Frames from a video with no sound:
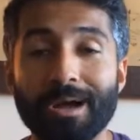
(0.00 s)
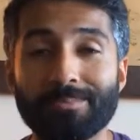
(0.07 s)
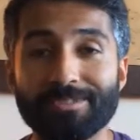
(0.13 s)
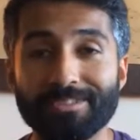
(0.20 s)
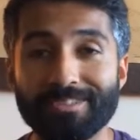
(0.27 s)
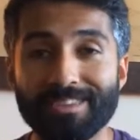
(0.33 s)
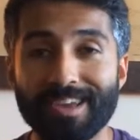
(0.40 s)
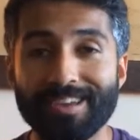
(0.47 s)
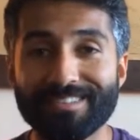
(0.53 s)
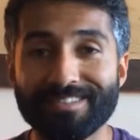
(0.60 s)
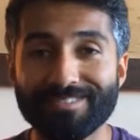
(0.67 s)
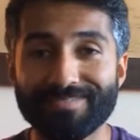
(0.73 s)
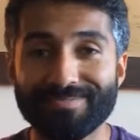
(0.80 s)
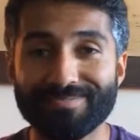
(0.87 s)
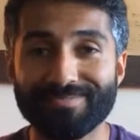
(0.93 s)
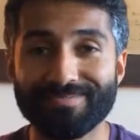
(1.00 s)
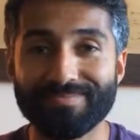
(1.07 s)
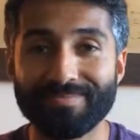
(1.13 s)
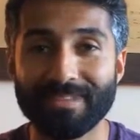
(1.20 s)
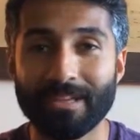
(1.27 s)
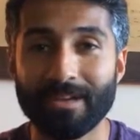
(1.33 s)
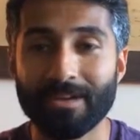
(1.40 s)
the opposite sex?
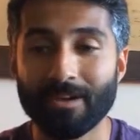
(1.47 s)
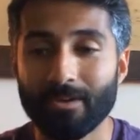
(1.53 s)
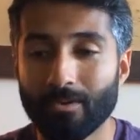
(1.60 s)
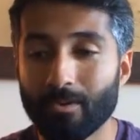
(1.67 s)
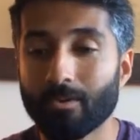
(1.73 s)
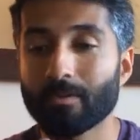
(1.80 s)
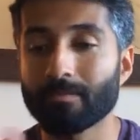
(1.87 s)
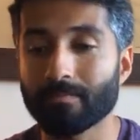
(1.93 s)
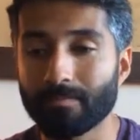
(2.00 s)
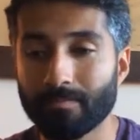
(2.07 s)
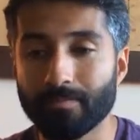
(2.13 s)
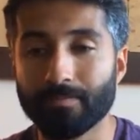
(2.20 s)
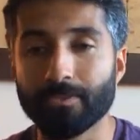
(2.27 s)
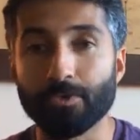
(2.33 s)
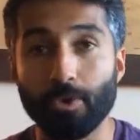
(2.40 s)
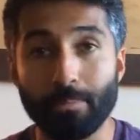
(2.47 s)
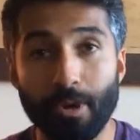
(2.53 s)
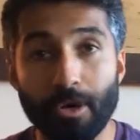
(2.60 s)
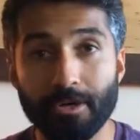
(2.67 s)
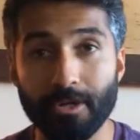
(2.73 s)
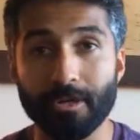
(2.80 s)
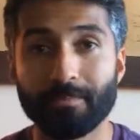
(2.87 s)
Or your
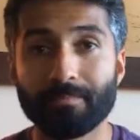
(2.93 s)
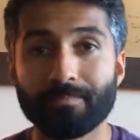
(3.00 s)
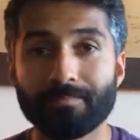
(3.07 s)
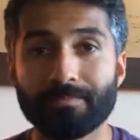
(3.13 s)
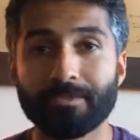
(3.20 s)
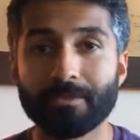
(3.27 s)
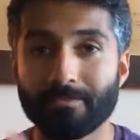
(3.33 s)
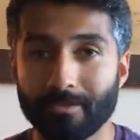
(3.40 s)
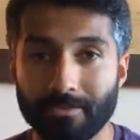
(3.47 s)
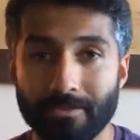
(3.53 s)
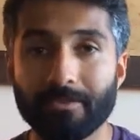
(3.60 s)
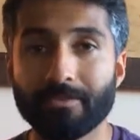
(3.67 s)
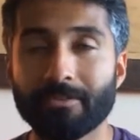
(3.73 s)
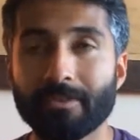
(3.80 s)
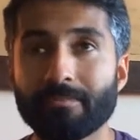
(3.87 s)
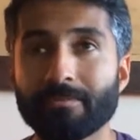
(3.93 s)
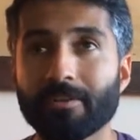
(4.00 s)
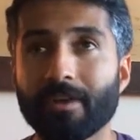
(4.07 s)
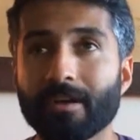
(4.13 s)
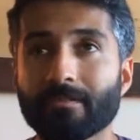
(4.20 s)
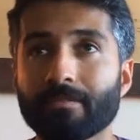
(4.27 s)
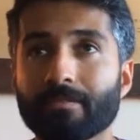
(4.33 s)
partner, if it's same
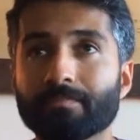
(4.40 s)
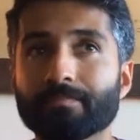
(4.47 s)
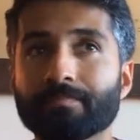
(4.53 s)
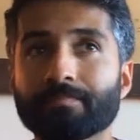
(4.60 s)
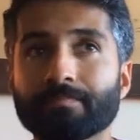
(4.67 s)
sex?